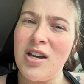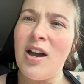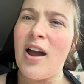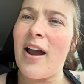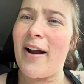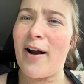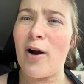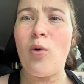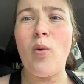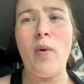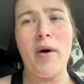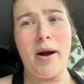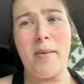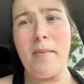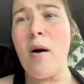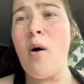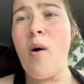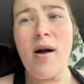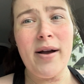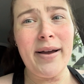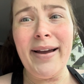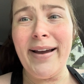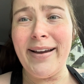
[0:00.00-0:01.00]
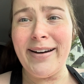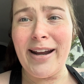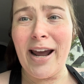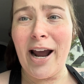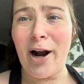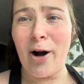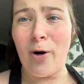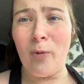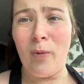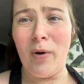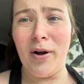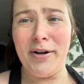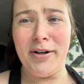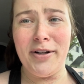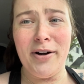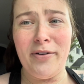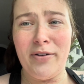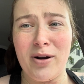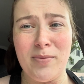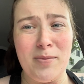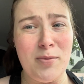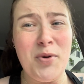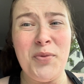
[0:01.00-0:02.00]
Erewhon. I'm not walking into Erewhon. You know
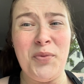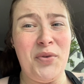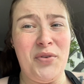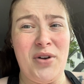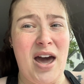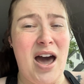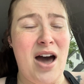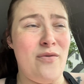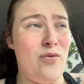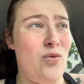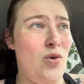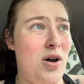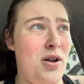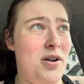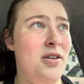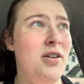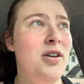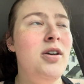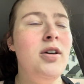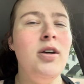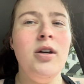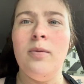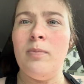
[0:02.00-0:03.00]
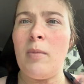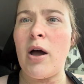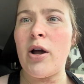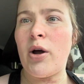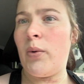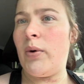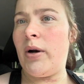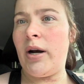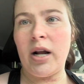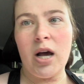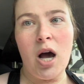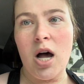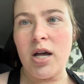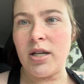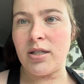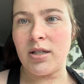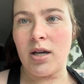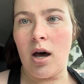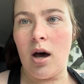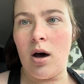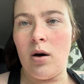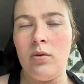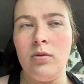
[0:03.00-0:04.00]
what I mean? We don't even have one. I'm not going into
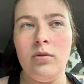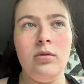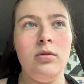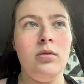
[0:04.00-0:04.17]
Costco.